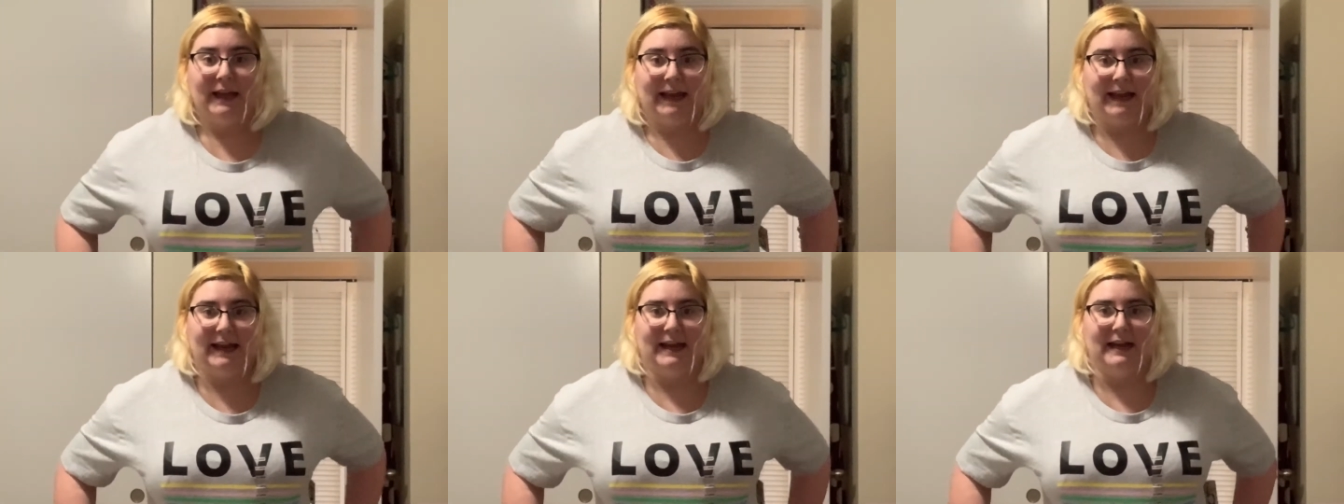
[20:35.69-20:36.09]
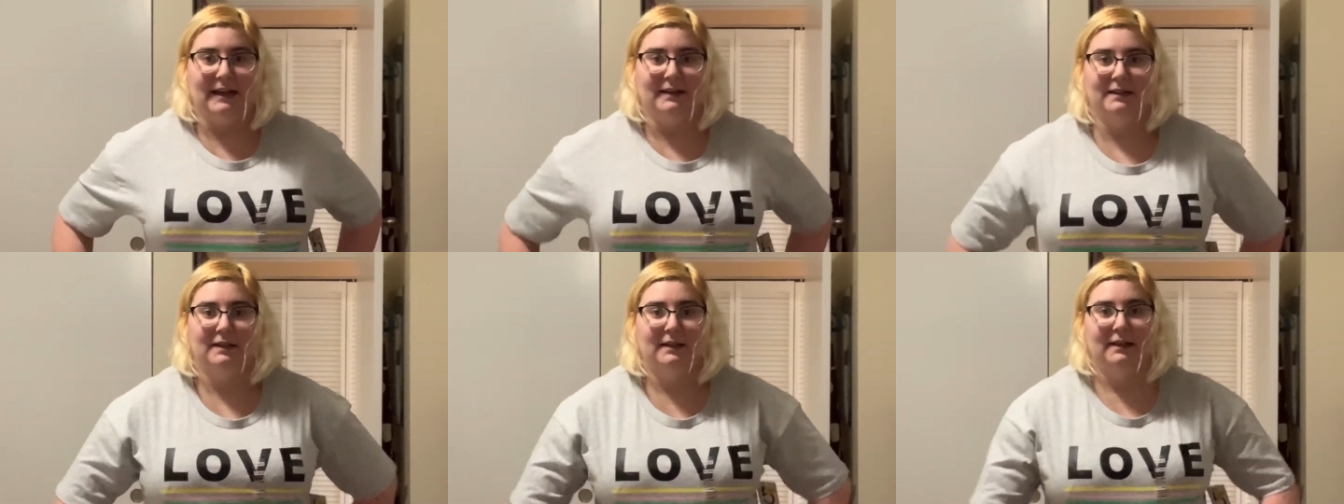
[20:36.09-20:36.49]

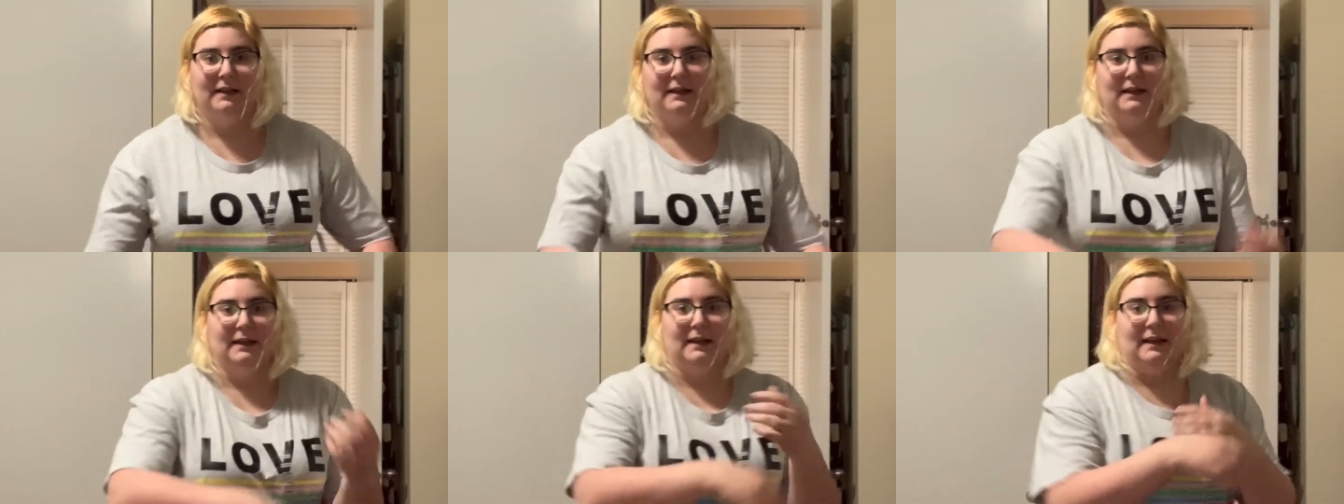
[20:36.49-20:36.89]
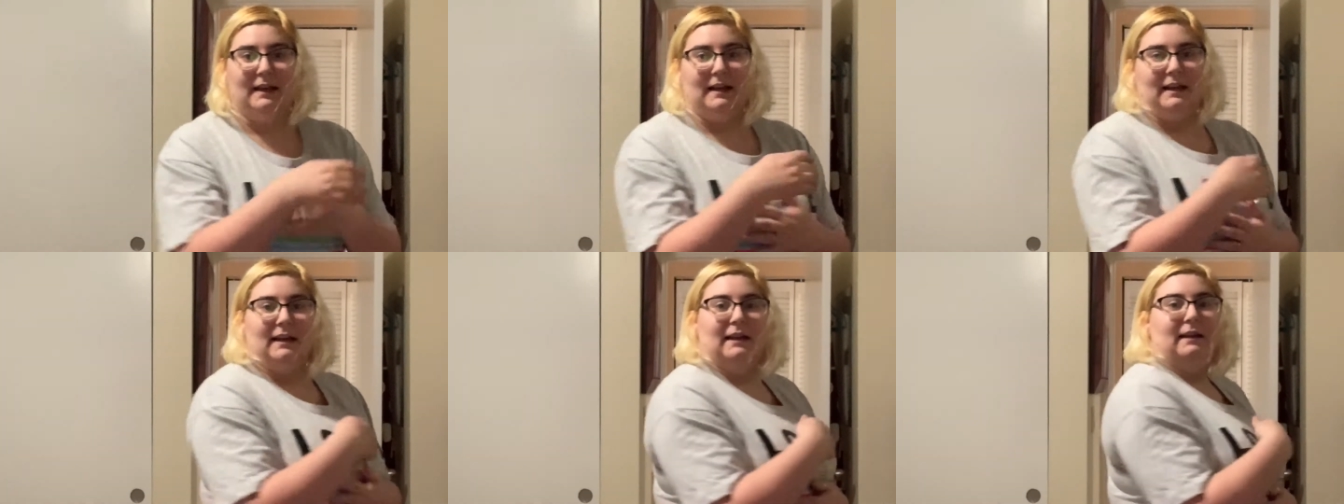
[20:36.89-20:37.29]
And
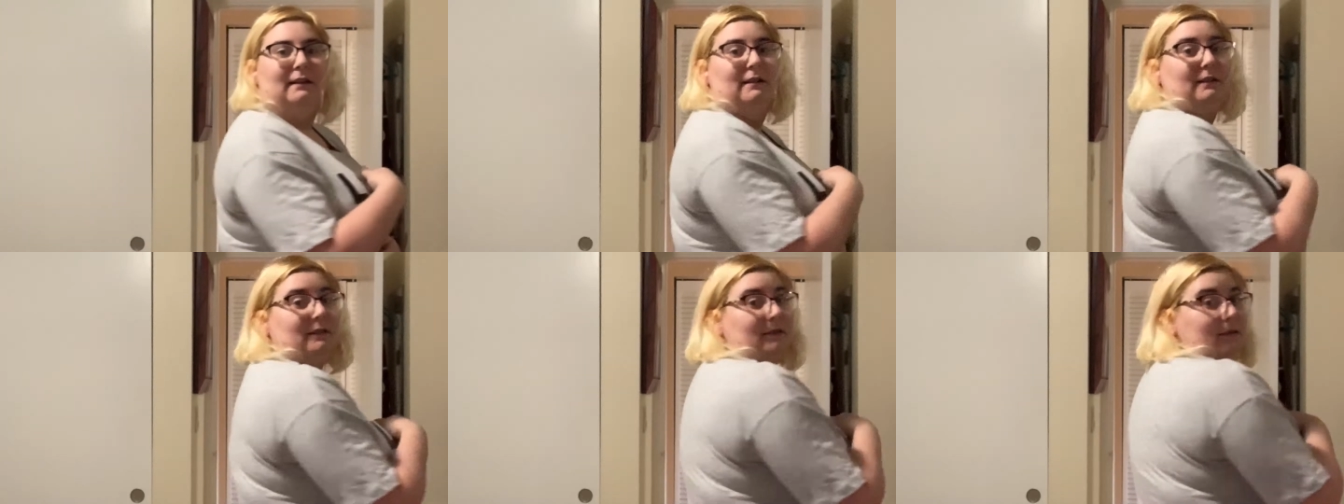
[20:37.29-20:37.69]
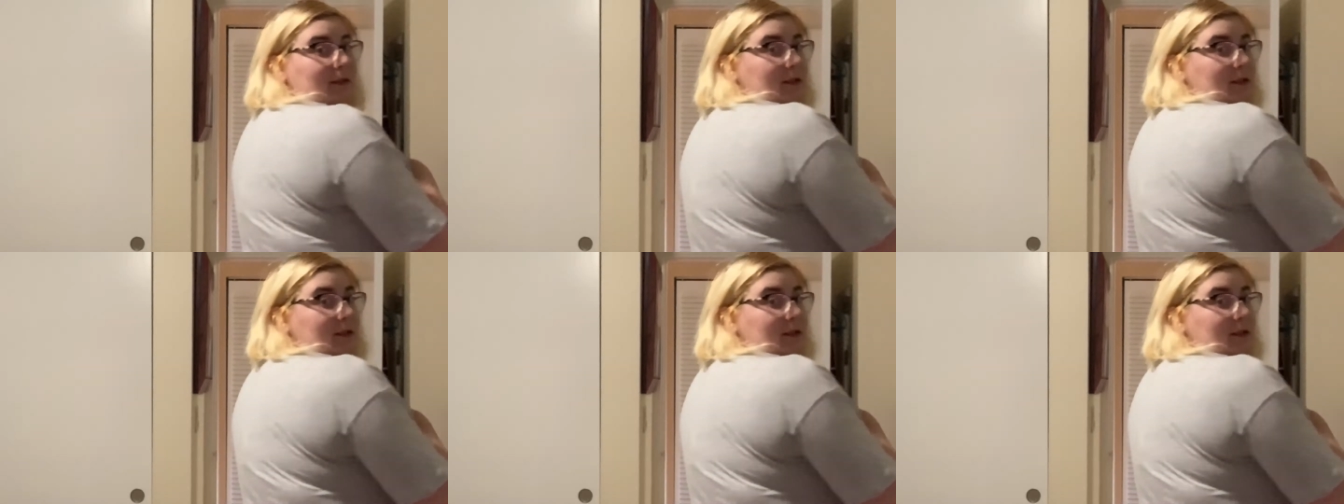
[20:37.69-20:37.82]
and